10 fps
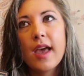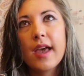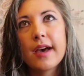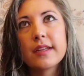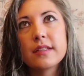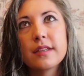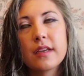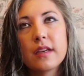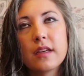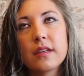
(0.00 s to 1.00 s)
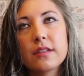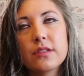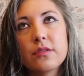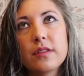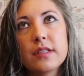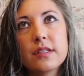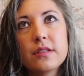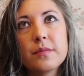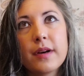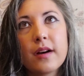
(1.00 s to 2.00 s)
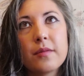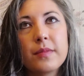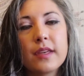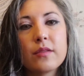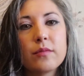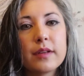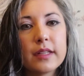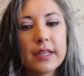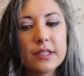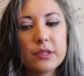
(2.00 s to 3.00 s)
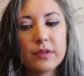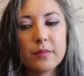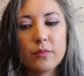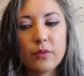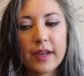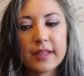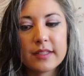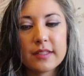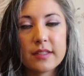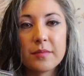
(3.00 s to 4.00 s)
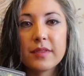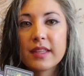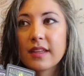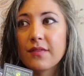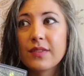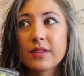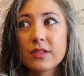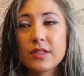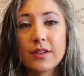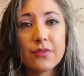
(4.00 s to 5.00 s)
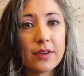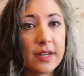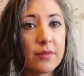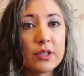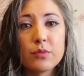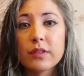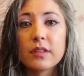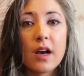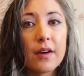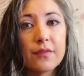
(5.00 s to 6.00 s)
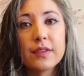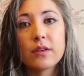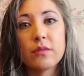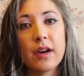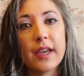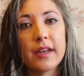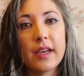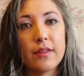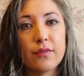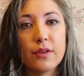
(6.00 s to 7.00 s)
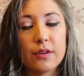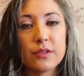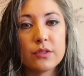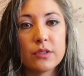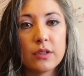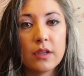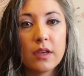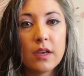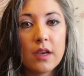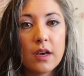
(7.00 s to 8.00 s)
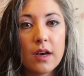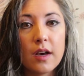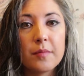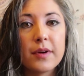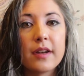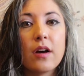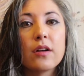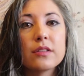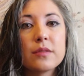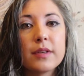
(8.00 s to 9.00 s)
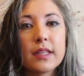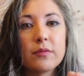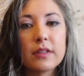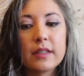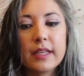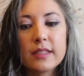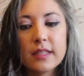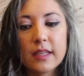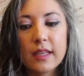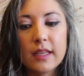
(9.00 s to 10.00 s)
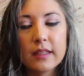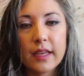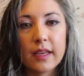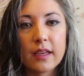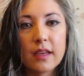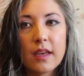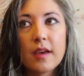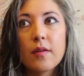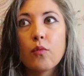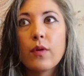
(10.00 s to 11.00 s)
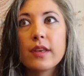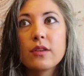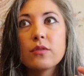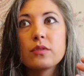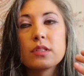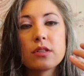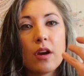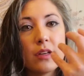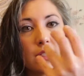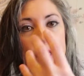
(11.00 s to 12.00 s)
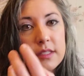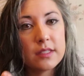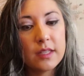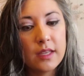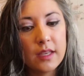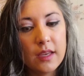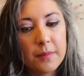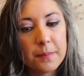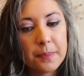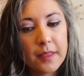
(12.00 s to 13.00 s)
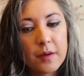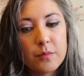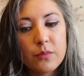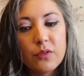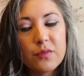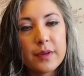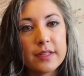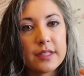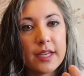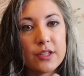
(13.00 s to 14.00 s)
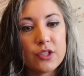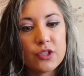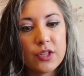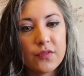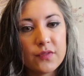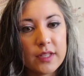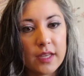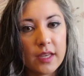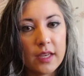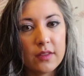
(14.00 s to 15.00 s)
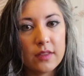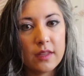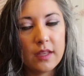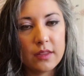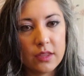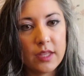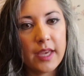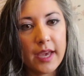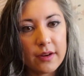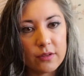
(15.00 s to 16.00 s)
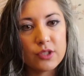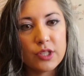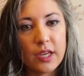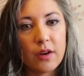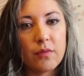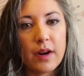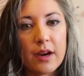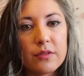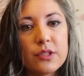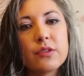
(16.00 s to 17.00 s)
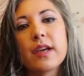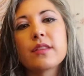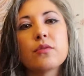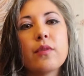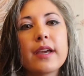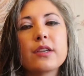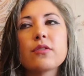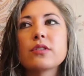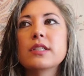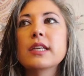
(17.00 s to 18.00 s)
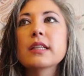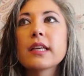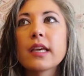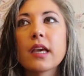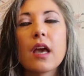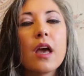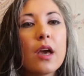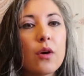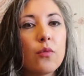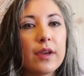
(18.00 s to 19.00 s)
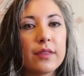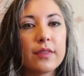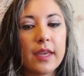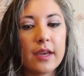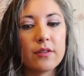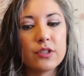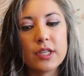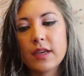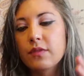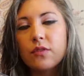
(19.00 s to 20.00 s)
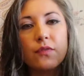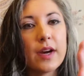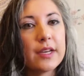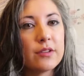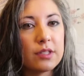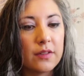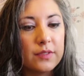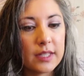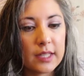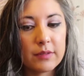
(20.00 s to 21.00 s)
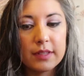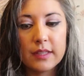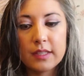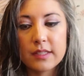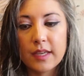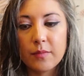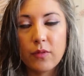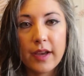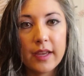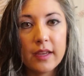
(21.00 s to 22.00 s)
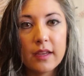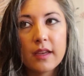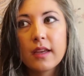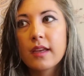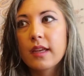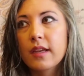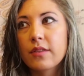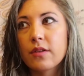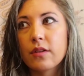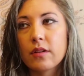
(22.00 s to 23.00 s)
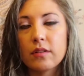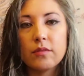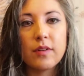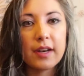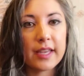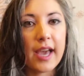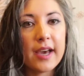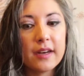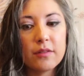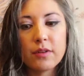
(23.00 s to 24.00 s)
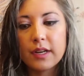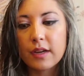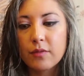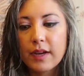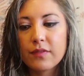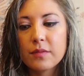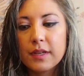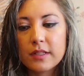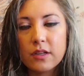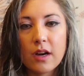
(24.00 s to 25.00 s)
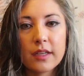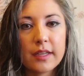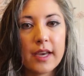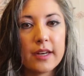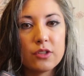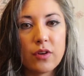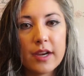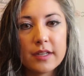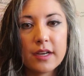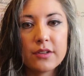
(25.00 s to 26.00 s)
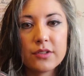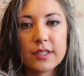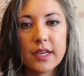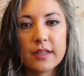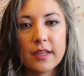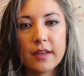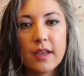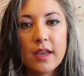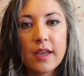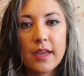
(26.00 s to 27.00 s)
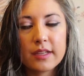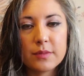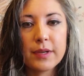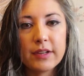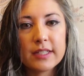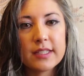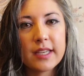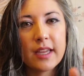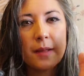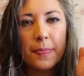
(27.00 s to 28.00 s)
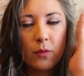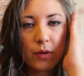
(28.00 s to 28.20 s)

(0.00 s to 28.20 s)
And so this is about being willing to embrace something that feels different and which will not feel right at first, um, but ultimately will lead to healing when you start to see movement and shifting in in the energy around you and the way you're dealing with the energy if you find yourself dealing with it the same way either running at it, running away from it, talking at it, trying to understand it, experiencing it.